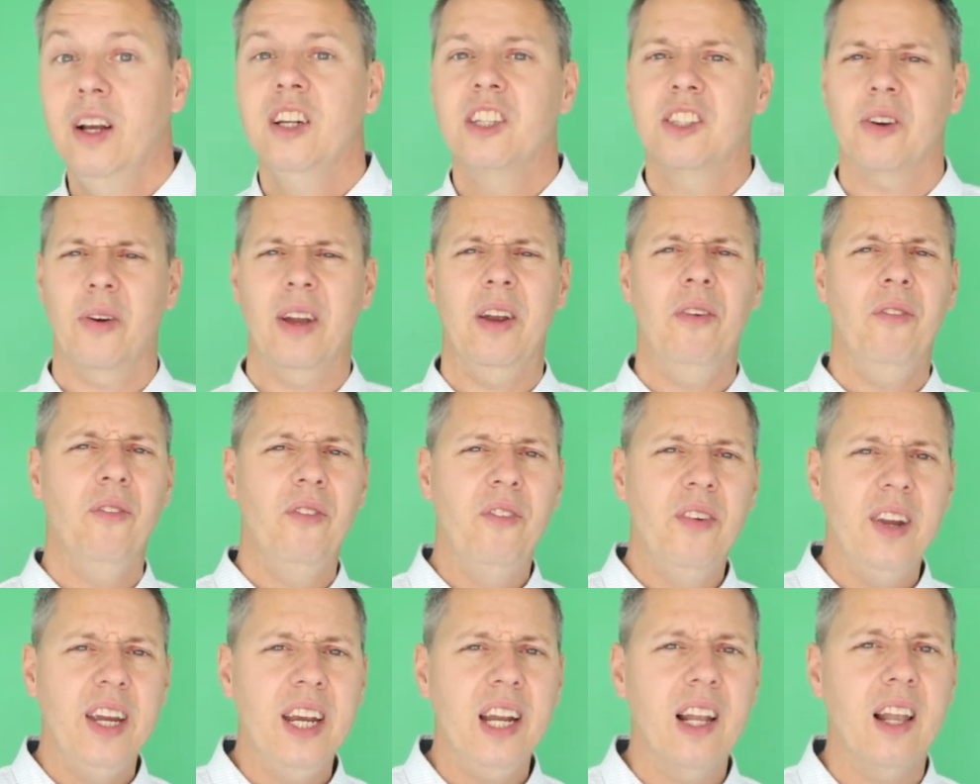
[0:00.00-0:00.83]
So
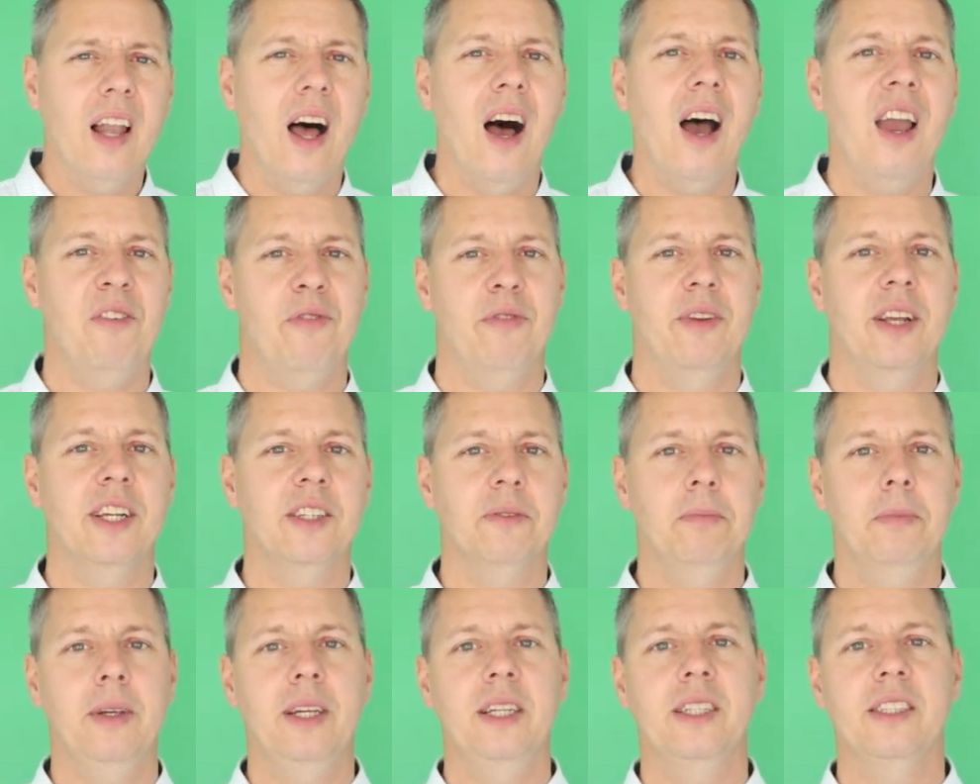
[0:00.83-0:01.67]
in real life,
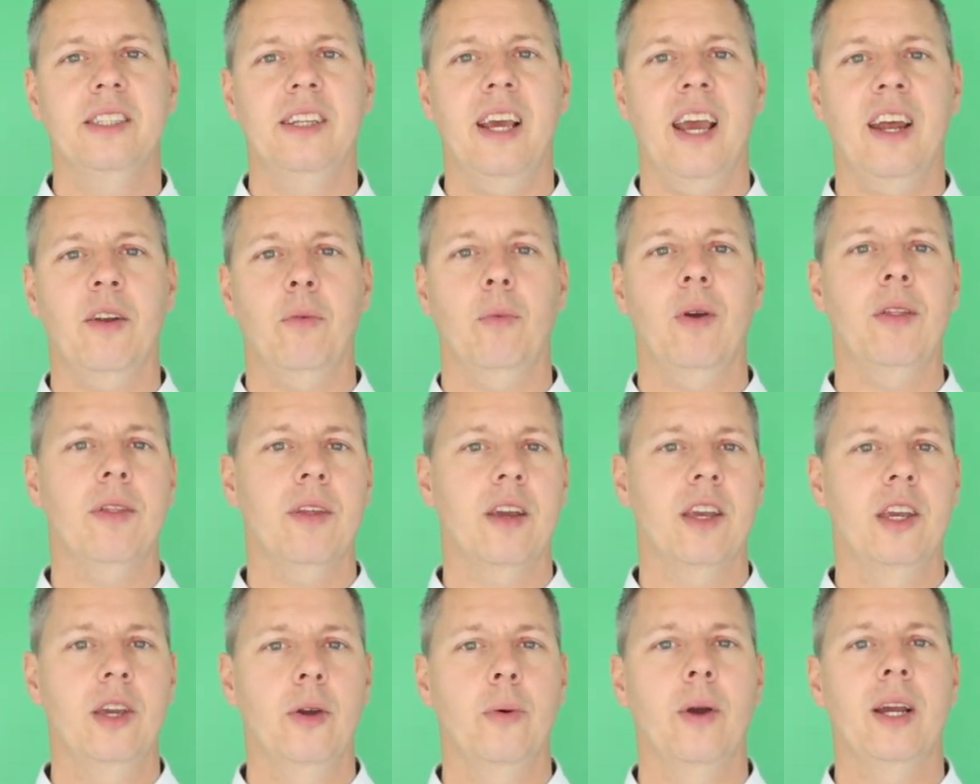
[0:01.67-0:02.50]
this means that with
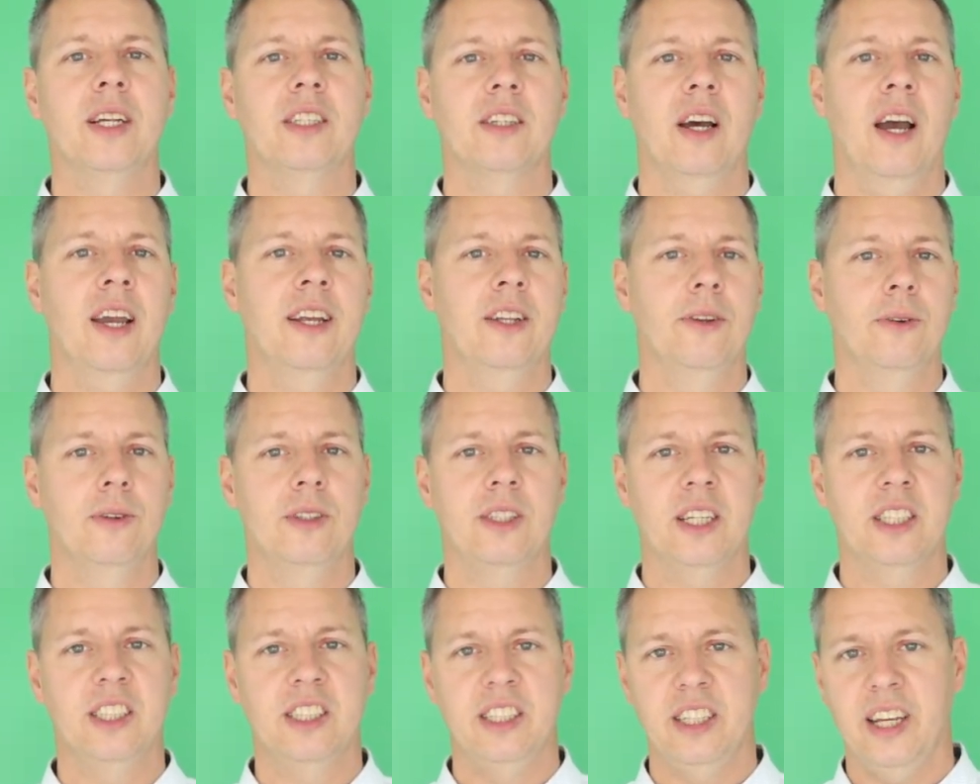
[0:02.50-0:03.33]
the
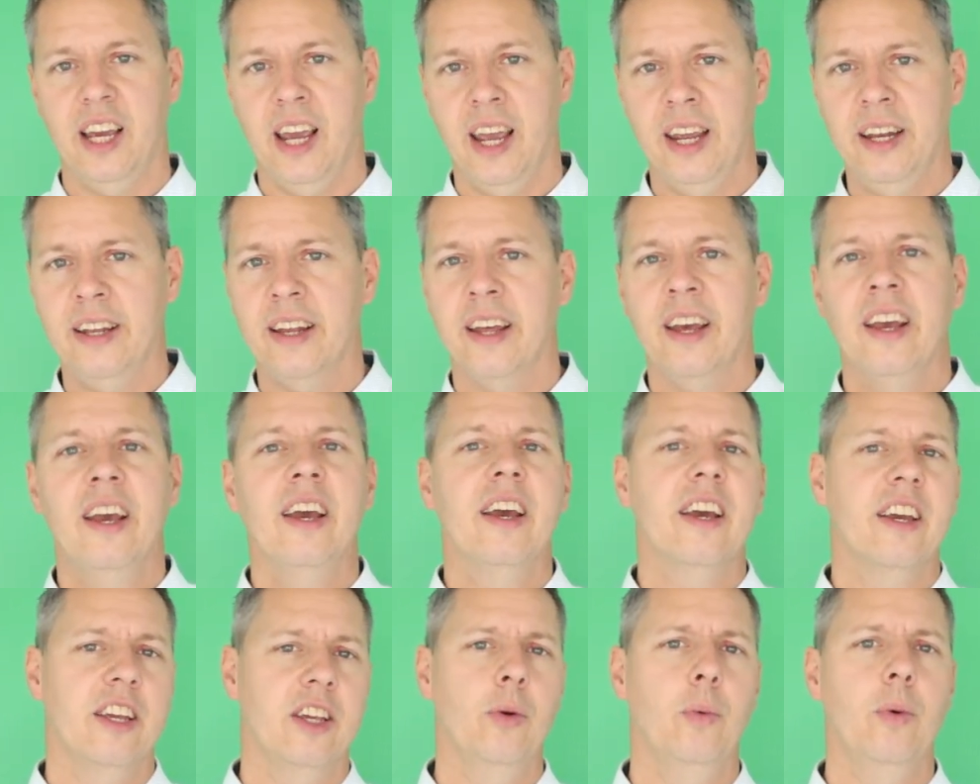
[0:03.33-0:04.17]
QHY268,
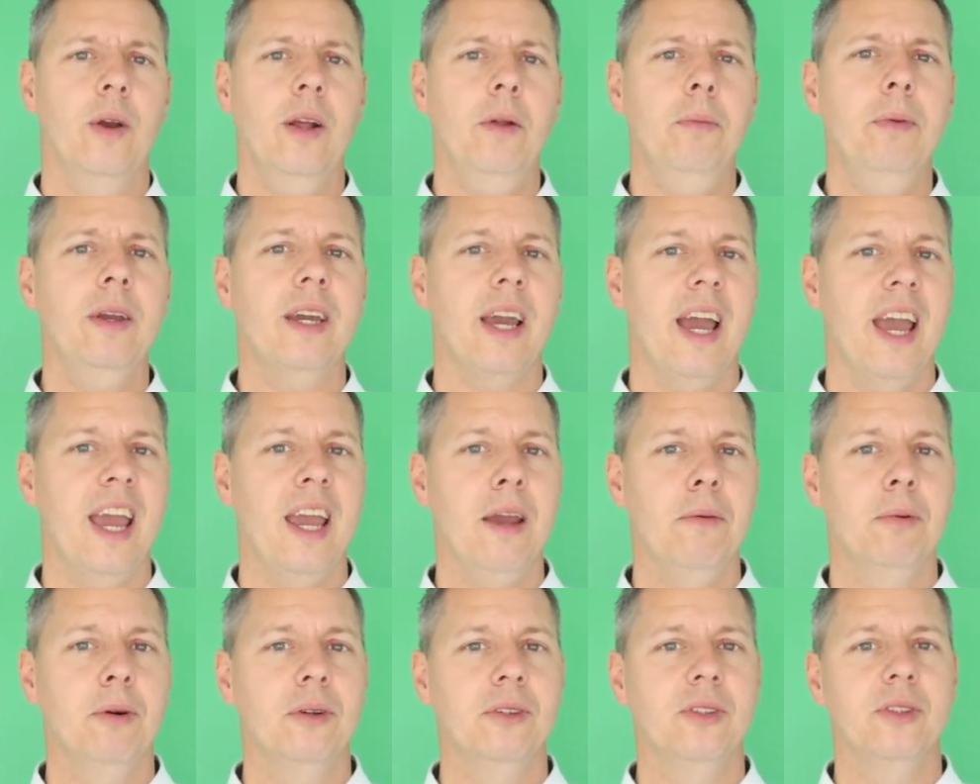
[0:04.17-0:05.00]
you will be
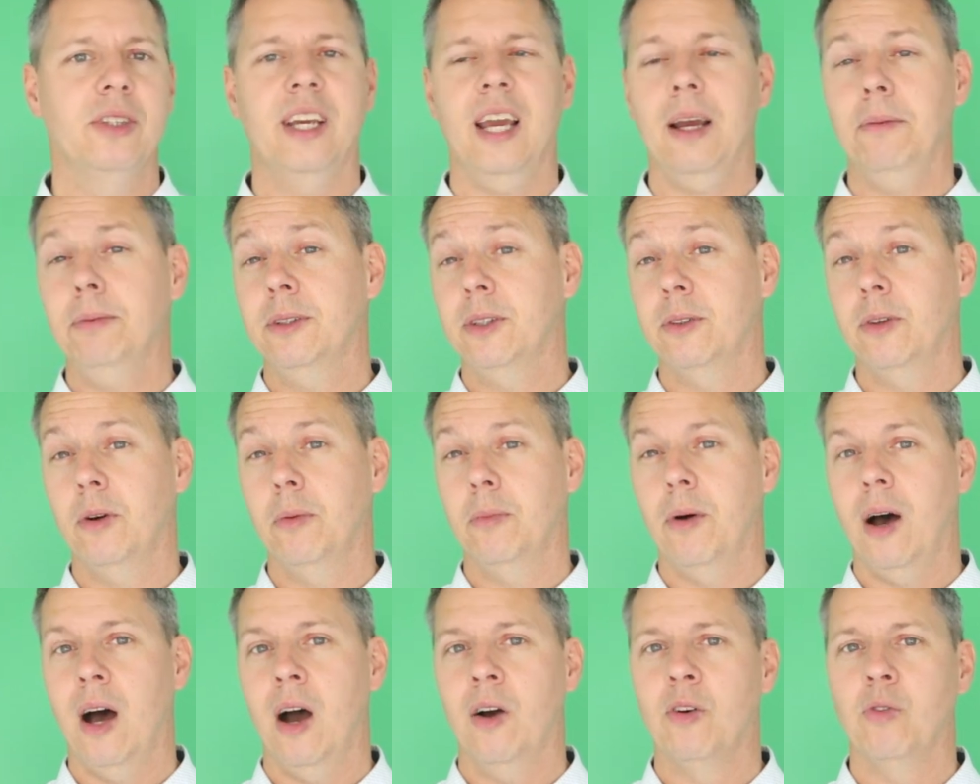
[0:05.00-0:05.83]
able to capture
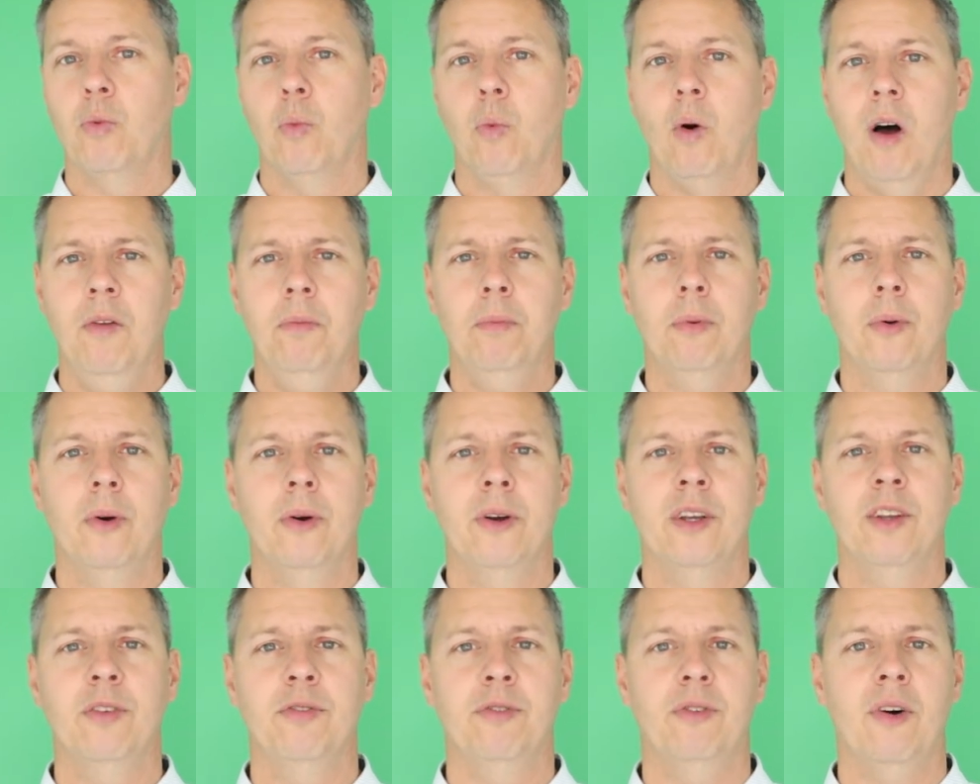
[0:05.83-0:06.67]
about
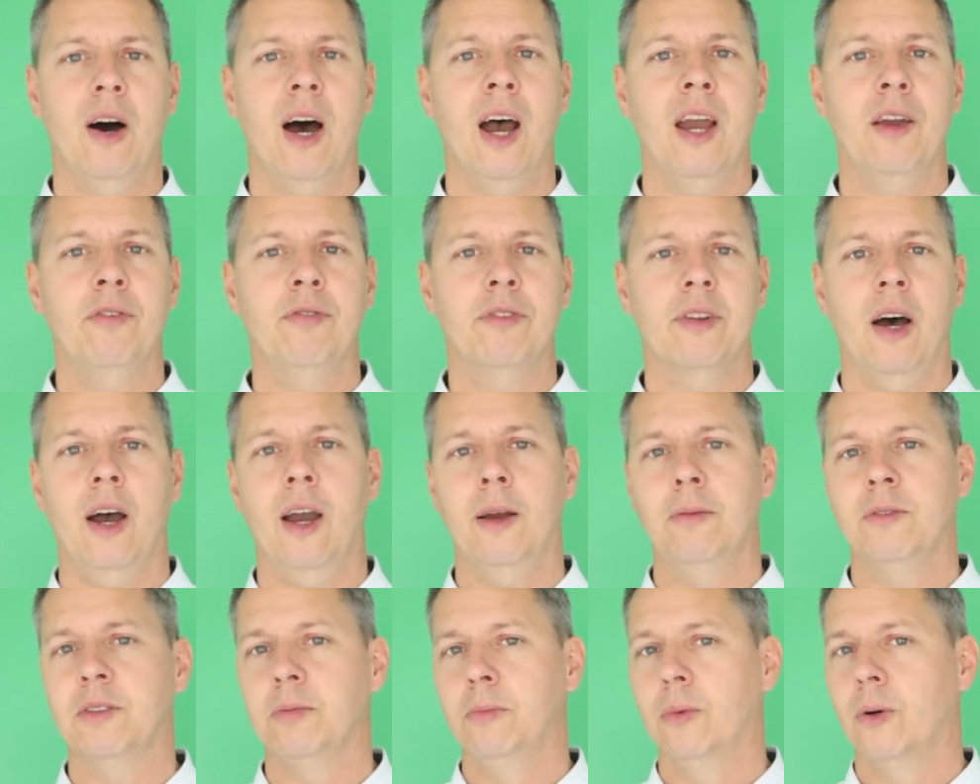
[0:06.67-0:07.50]
1.5
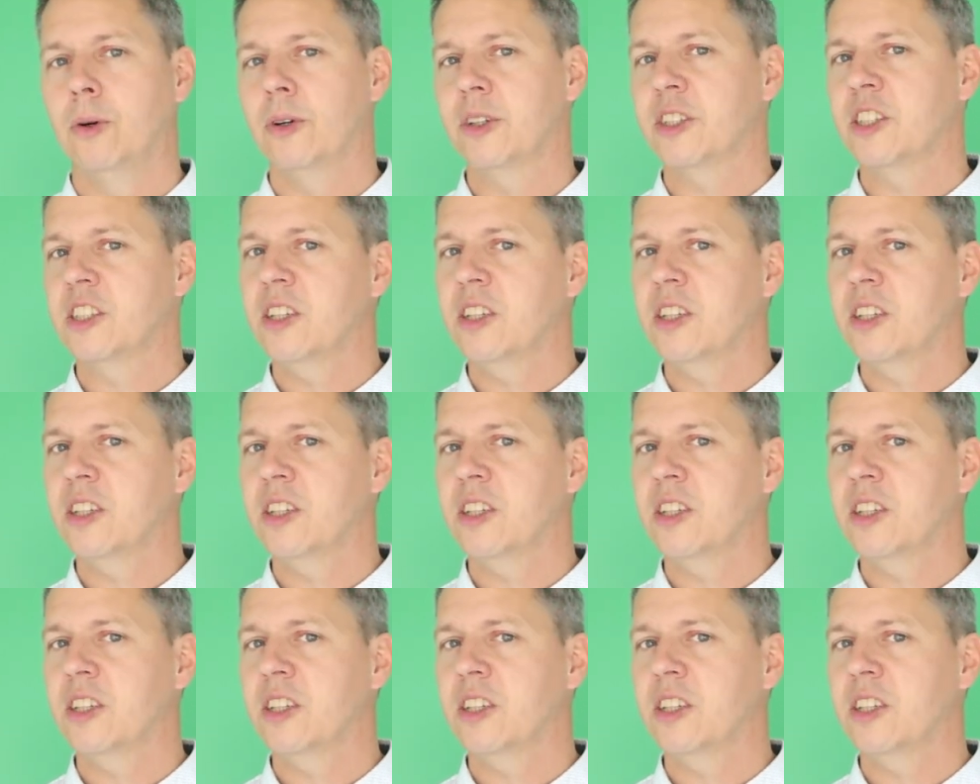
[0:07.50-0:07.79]
times more